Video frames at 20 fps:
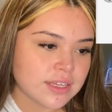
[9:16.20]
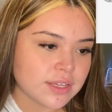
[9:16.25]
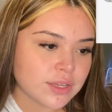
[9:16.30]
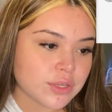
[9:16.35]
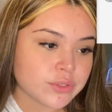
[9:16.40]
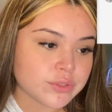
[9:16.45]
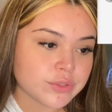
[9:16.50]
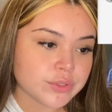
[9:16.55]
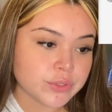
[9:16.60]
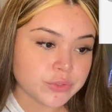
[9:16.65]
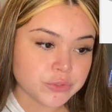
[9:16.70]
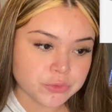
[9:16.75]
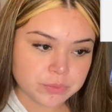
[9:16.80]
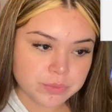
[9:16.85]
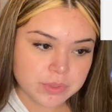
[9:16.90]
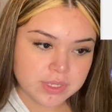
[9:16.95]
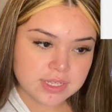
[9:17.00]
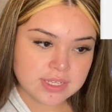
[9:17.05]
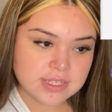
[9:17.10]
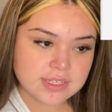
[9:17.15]

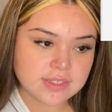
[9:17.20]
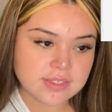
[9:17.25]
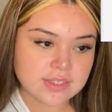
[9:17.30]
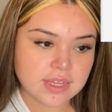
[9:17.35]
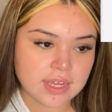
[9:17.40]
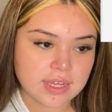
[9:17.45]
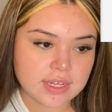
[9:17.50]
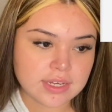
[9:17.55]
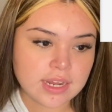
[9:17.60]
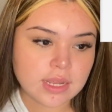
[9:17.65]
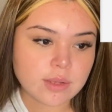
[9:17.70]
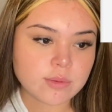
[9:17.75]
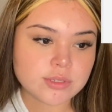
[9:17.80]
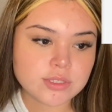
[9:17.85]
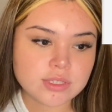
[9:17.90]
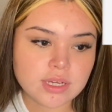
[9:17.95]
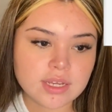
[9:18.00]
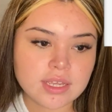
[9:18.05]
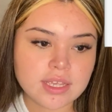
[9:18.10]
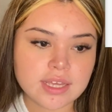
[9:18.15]
Gloom said, I
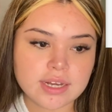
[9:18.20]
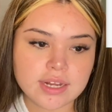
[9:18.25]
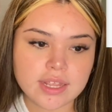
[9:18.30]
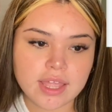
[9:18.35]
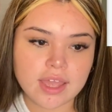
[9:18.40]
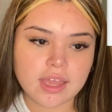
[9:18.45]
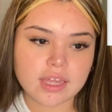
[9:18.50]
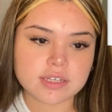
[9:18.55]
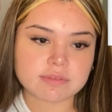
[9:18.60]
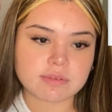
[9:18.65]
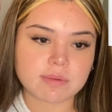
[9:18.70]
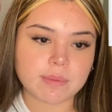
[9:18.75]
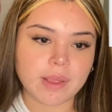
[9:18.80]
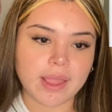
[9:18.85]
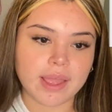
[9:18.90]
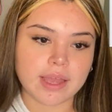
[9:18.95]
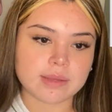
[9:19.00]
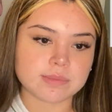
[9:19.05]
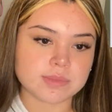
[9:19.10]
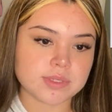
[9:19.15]
wish I can get a cage for my
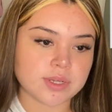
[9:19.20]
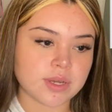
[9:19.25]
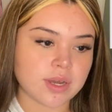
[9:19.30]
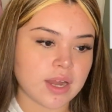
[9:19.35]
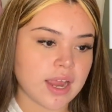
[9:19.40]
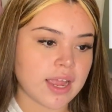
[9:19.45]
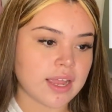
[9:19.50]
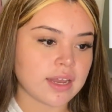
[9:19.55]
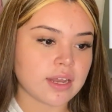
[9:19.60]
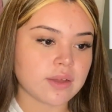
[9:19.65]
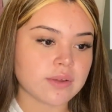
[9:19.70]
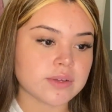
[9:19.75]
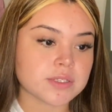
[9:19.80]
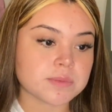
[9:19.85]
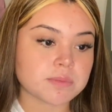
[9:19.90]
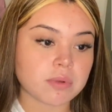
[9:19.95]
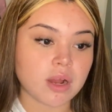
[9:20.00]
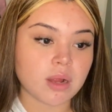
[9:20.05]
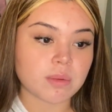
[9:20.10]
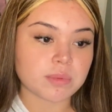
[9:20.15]
hamster. I know it's
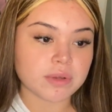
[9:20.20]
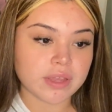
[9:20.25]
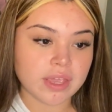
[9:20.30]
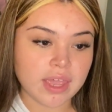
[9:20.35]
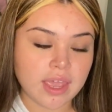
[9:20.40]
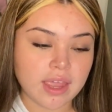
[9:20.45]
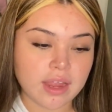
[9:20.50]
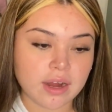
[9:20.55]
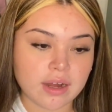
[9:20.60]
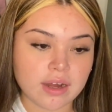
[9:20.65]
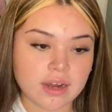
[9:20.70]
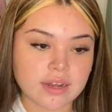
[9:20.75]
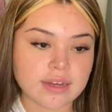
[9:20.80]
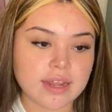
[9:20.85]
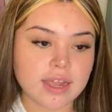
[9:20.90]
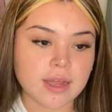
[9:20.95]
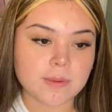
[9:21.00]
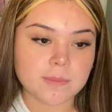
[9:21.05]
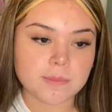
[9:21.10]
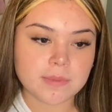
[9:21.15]
proper care and
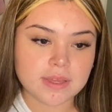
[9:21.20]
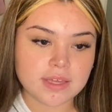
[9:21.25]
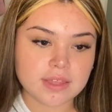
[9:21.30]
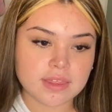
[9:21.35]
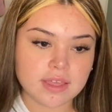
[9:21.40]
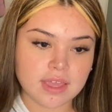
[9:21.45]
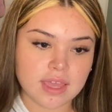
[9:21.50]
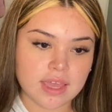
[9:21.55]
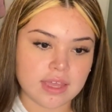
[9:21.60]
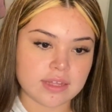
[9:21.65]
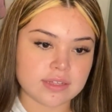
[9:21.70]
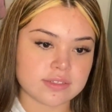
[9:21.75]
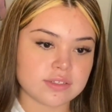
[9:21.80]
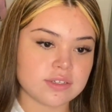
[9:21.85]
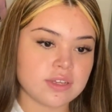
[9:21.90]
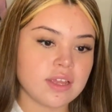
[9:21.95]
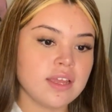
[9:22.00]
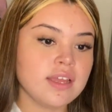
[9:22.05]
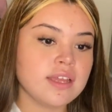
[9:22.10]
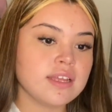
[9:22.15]
how big the cage
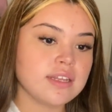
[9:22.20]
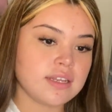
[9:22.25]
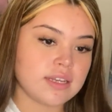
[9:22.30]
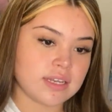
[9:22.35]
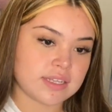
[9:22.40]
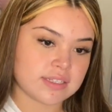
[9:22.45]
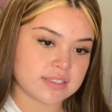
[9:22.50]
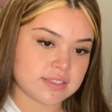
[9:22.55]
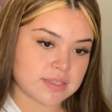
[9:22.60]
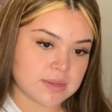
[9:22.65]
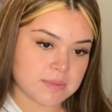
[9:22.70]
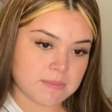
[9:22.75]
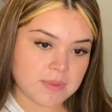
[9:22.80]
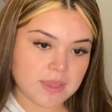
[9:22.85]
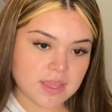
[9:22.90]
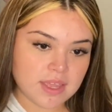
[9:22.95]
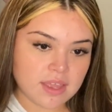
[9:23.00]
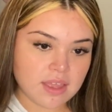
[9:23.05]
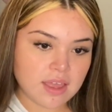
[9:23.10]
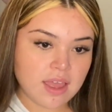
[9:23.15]
needs to
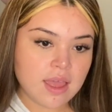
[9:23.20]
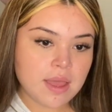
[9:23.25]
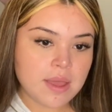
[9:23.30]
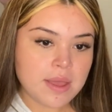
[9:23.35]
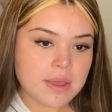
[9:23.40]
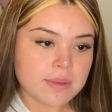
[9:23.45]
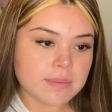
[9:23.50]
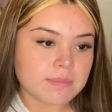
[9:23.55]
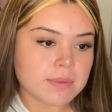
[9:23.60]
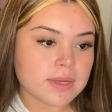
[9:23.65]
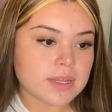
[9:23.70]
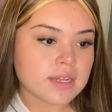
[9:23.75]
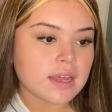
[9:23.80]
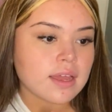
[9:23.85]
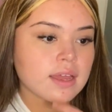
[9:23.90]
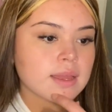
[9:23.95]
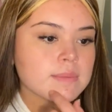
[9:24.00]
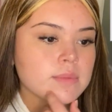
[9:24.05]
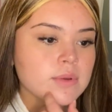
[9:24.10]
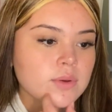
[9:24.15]
be, but
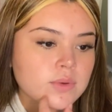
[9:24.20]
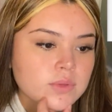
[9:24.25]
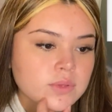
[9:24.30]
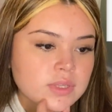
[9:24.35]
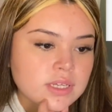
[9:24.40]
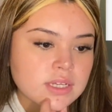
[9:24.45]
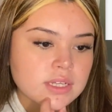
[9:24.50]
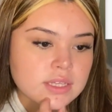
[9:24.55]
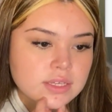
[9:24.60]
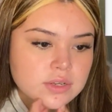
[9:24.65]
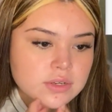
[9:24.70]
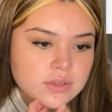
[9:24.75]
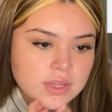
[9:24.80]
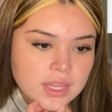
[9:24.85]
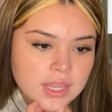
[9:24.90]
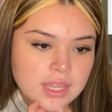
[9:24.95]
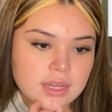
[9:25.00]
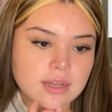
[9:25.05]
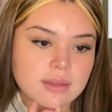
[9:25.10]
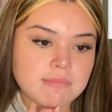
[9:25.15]
I'm only a little
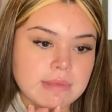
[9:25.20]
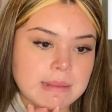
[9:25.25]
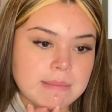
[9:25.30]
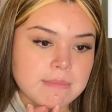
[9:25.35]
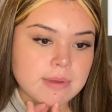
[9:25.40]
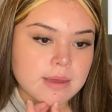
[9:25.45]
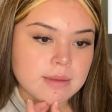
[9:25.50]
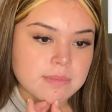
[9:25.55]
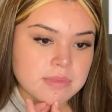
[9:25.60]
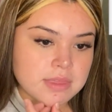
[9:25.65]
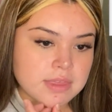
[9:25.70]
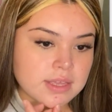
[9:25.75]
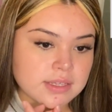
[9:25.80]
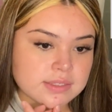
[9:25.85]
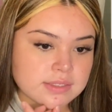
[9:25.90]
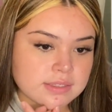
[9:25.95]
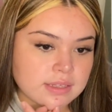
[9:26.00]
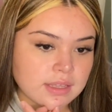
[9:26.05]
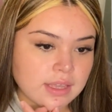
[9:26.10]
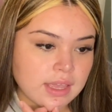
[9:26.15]
kid and my mom
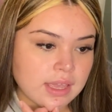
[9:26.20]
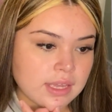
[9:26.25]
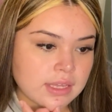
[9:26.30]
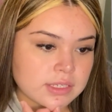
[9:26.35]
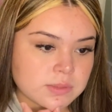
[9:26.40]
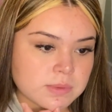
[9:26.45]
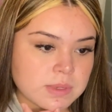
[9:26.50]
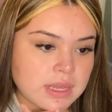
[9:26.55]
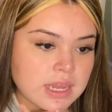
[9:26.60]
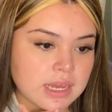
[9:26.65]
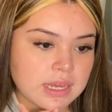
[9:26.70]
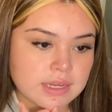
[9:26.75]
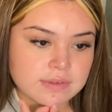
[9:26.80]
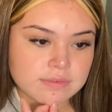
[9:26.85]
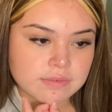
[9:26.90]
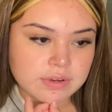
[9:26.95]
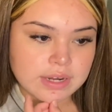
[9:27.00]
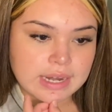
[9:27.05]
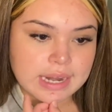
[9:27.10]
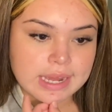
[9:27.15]
thinks the cage we
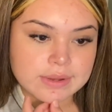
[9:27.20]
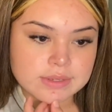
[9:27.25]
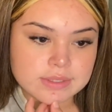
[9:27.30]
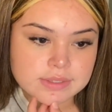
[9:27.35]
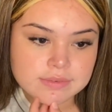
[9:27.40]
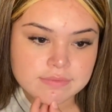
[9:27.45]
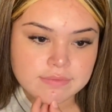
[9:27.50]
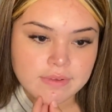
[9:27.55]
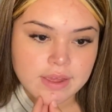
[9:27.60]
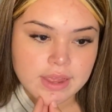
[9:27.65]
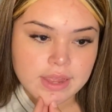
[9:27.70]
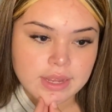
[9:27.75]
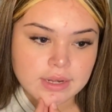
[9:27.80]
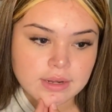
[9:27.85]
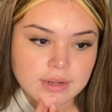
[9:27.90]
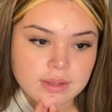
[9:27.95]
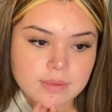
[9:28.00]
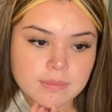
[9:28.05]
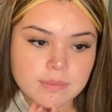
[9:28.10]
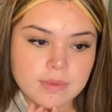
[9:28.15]
have right now is fine.
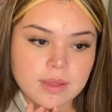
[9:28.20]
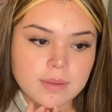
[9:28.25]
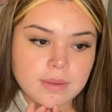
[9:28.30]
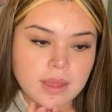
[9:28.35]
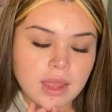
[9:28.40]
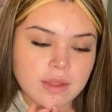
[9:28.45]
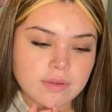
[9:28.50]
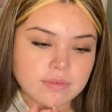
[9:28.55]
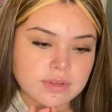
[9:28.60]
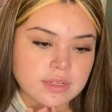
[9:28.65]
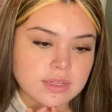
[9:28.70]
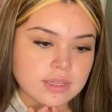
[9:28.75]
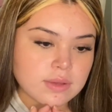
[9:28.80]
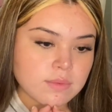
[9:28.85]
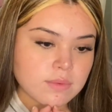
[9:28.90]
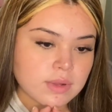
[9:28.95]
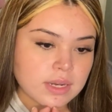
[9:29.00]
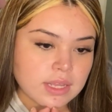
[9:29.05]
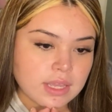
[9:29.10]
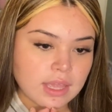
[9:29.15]
I really
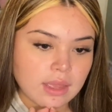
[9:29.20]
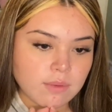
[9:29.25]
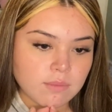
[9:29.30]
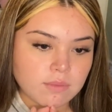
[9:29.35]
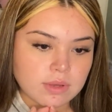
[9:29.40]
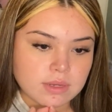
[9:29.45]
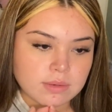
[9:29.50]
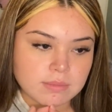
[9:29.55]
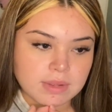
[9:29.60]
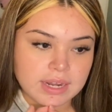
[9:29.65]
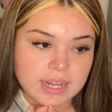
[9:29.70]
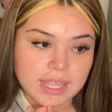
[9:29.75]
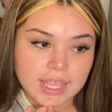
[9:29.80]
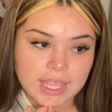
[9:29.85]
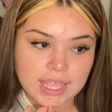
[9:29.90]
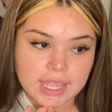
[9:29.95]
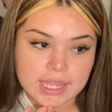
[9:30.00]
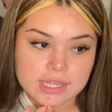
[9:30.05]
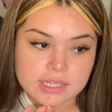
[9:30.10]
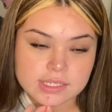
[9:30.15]
want to get one, but I
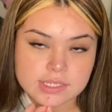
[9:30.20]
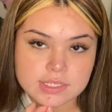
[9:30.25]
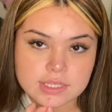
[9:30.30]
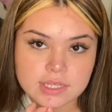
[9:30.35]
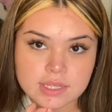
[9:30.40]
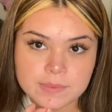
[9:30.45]
can't.